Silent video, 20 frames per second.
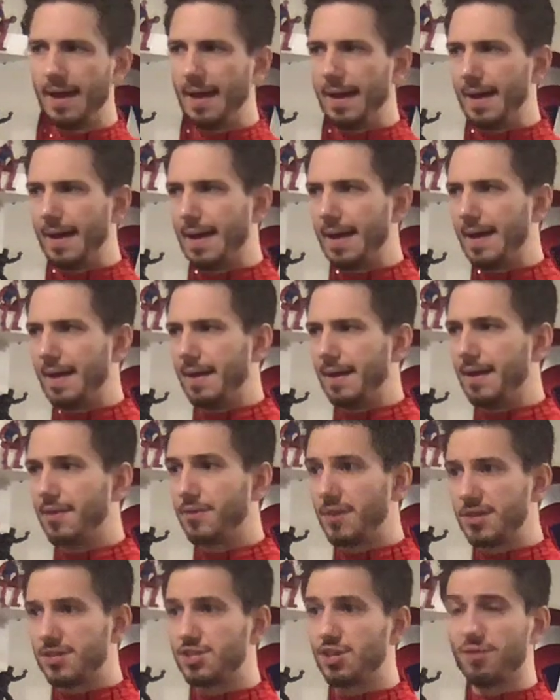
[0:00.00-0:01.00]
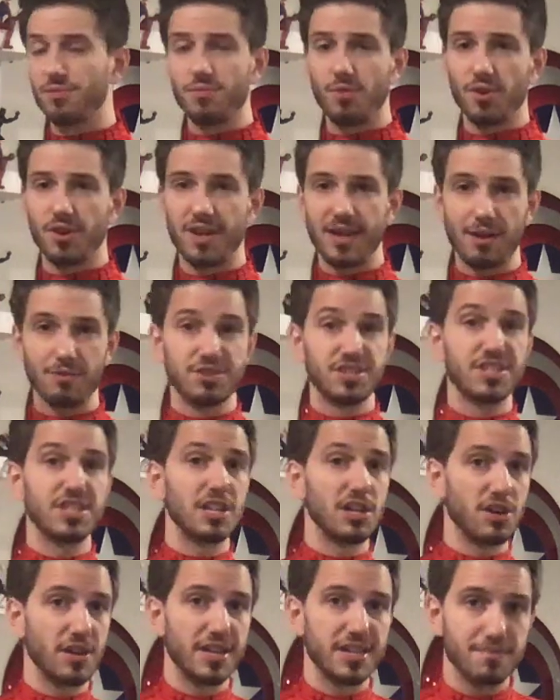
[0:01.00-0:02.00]
unless you're forking out
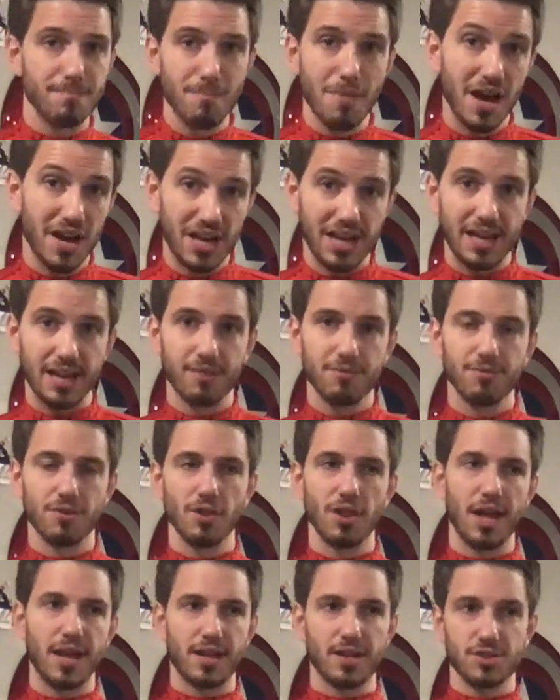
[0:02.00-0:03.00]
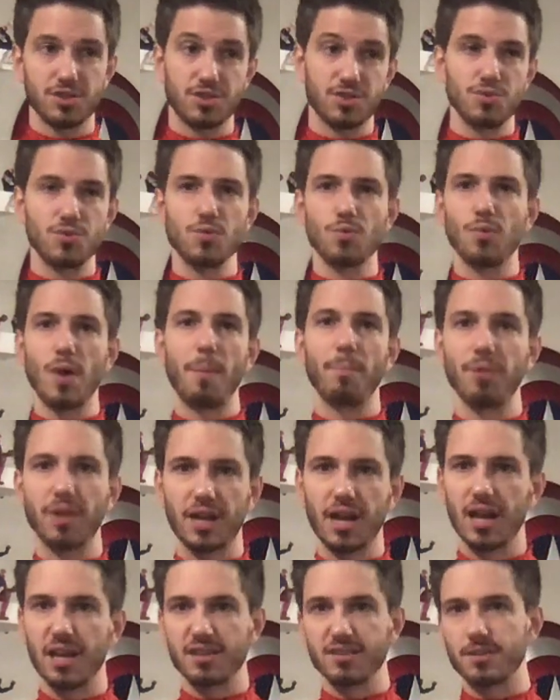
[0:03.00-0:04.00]
serious money for like a suit
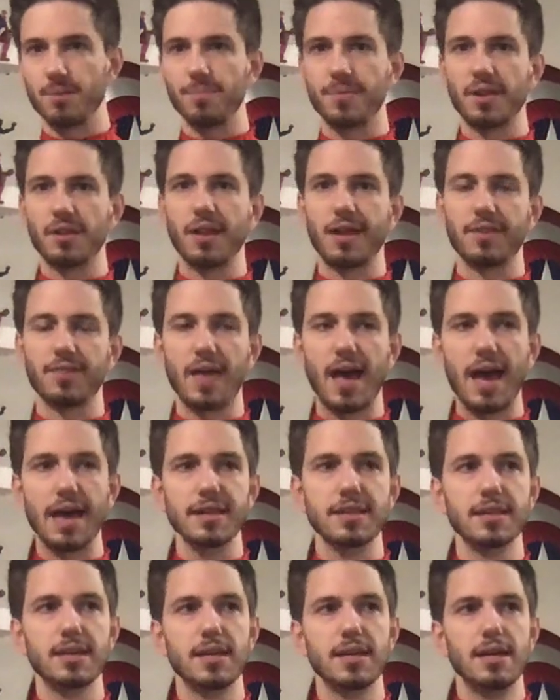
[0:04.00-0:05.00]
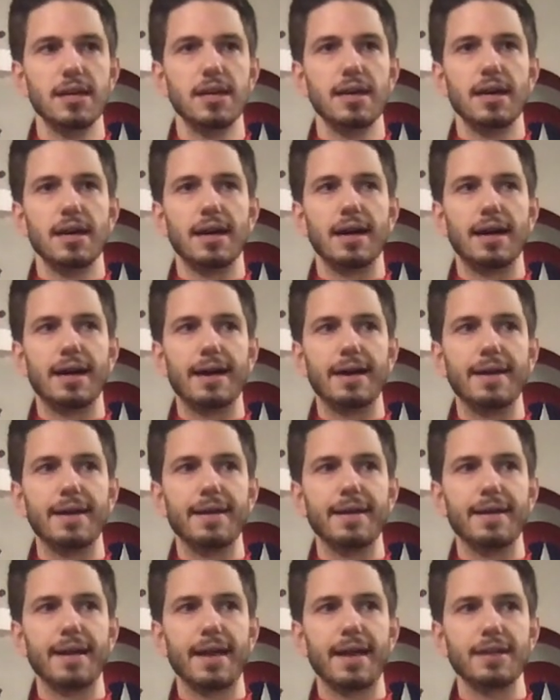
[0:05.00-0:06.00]
replica, something like that.
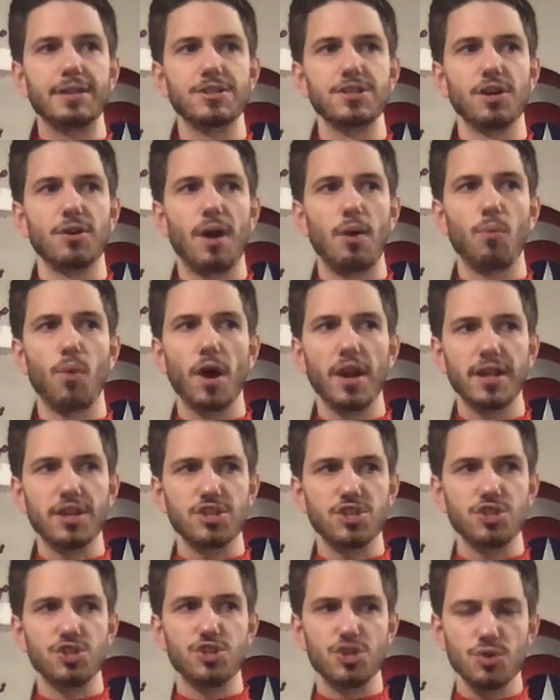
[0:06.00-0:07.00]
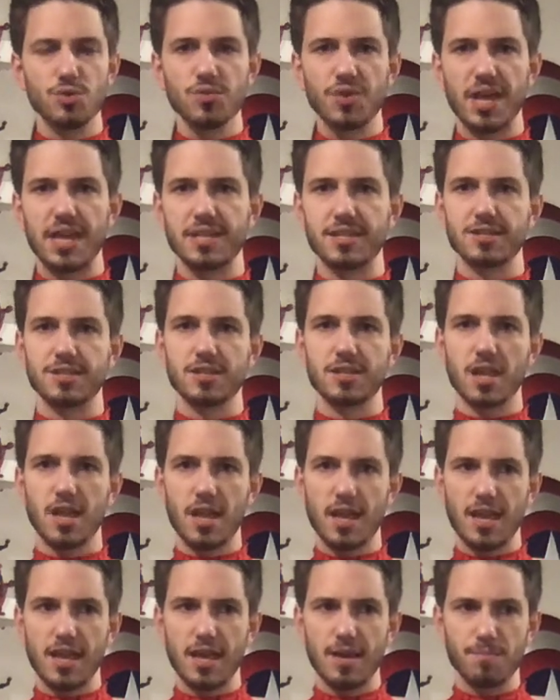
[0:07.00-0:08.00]
And so I wanted to do this
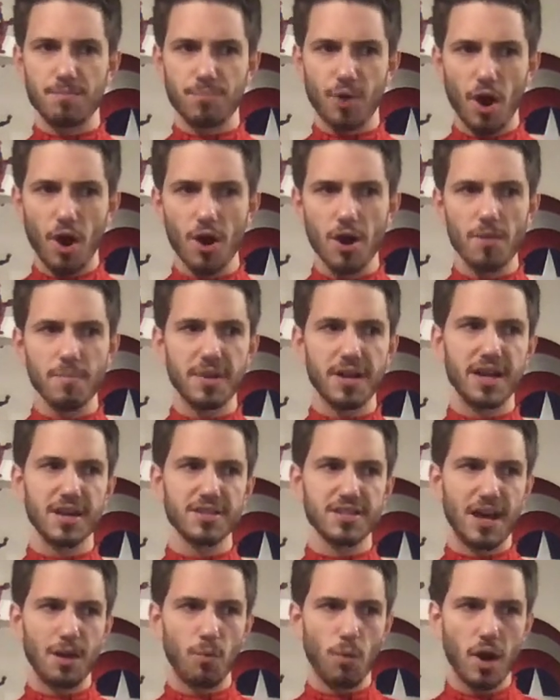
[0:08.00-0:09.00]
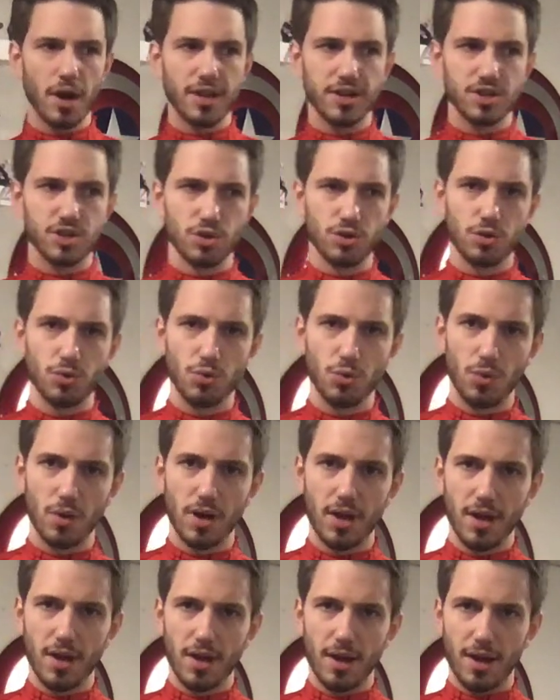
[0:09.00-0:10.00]
in part because I wanted to
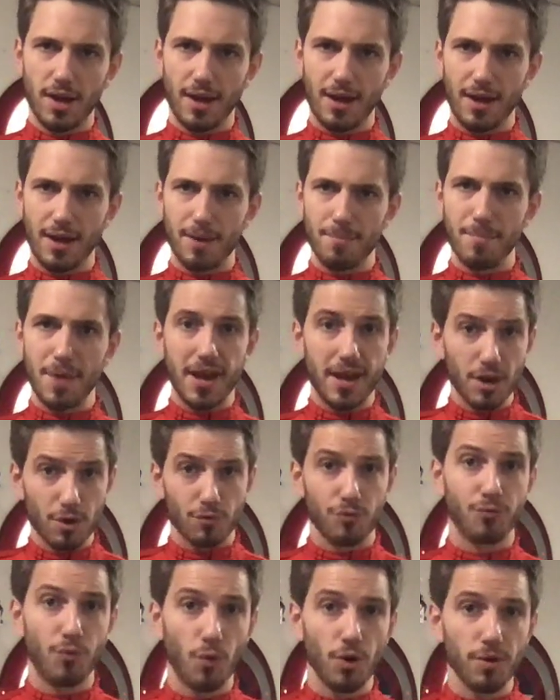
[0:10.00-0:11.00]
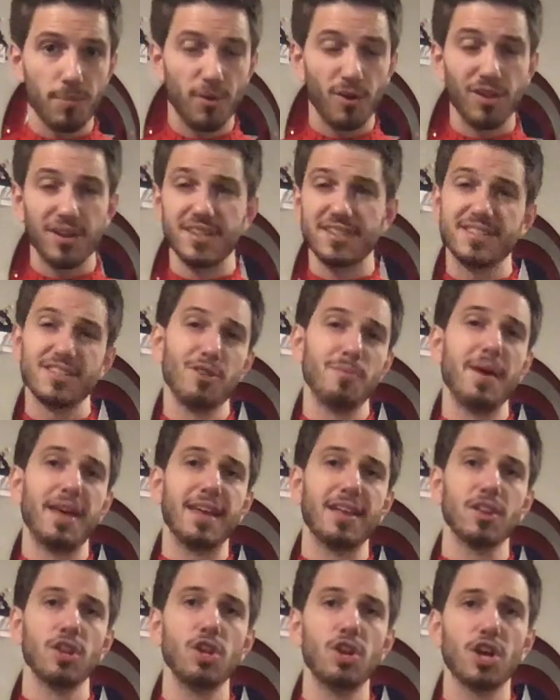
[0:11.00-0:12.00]
make it affordable and still make
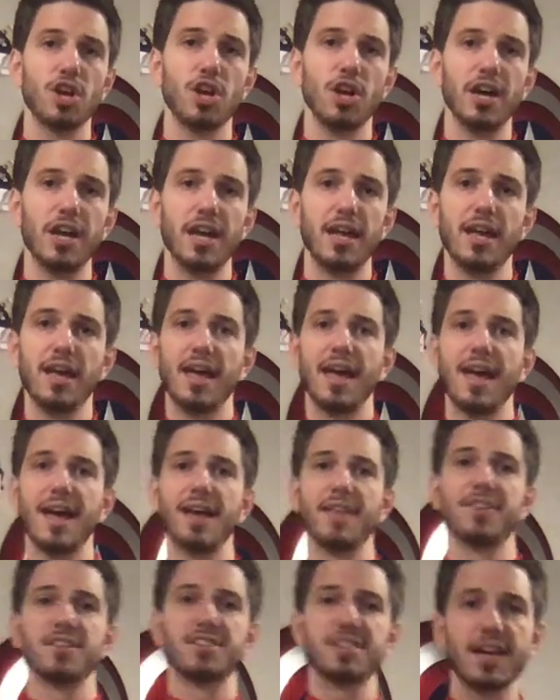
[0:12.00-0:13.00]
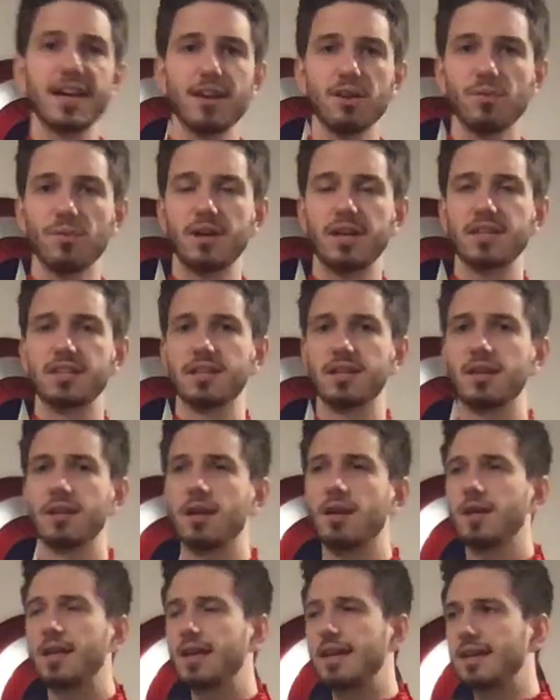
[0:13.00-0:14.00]
it look good. And the second reason
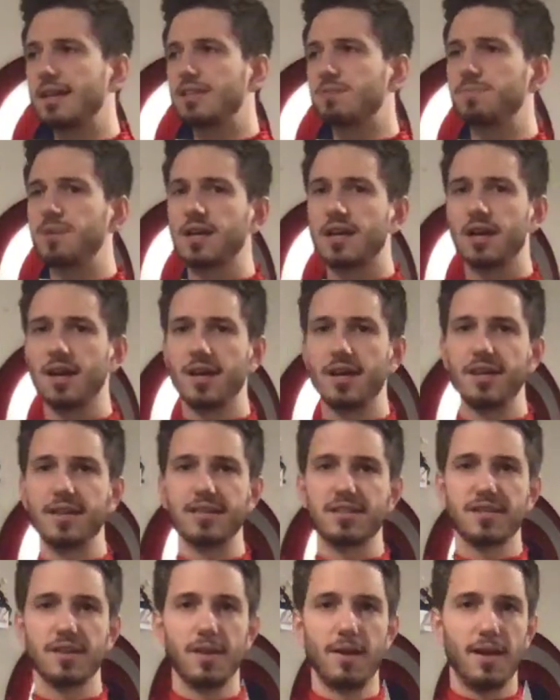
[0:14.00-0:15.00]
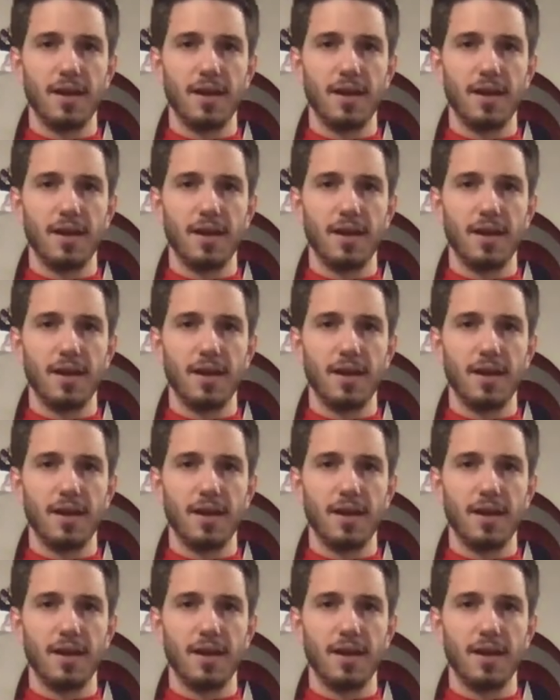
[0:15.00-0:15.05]
is because